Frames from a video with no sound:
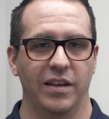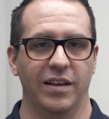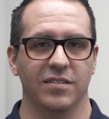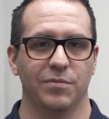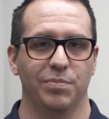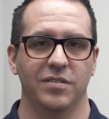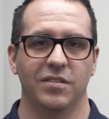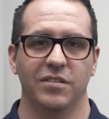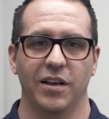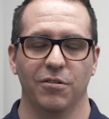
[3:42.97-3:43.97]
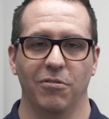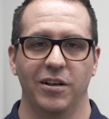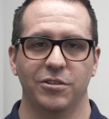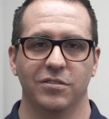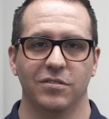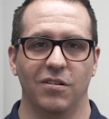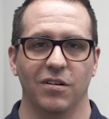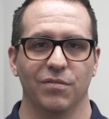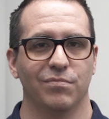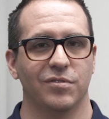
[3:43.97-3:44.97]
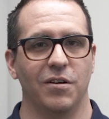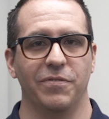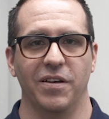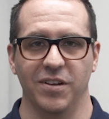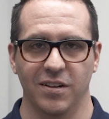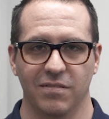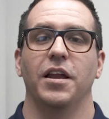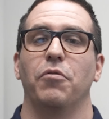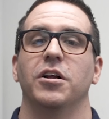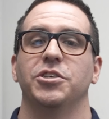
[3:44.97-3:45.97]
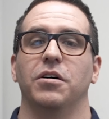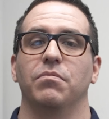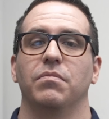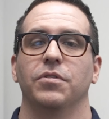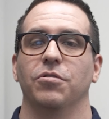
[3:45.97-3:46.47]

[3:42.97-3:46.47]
Explicit declarations are self-evident. Now watch out.